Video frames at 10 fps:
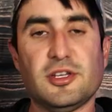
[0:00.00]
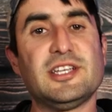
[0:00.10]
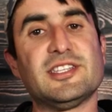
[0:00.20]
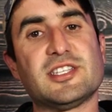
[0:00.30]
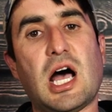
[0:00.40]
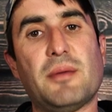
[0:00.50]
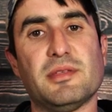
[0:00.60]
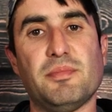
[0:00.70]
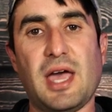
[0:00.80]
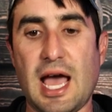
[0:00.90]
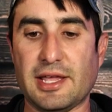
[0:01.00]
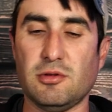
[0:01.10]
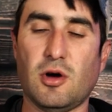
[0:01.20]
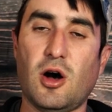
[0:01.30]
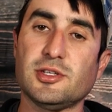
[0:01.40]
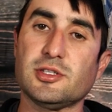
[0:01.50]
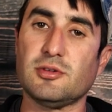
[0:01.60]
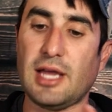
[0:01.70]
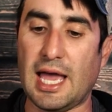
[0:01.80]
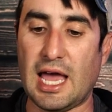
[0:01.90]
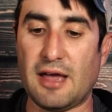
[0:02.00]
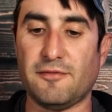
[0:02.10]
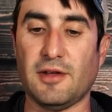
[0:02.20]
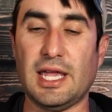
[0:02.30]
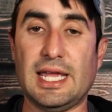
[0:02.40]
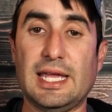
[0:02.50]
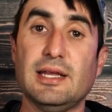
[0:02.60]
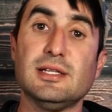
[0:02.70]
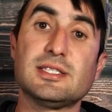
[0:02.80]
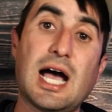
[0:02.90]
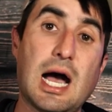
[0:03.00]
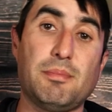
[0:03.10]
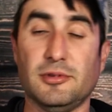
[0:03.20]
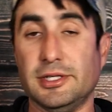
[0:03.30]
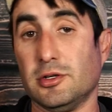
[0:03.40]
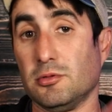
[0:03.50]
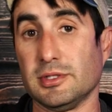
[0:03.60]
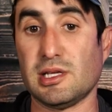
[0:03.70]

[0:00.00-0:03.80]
Looking at the top of the pack, you also have a top lid, or what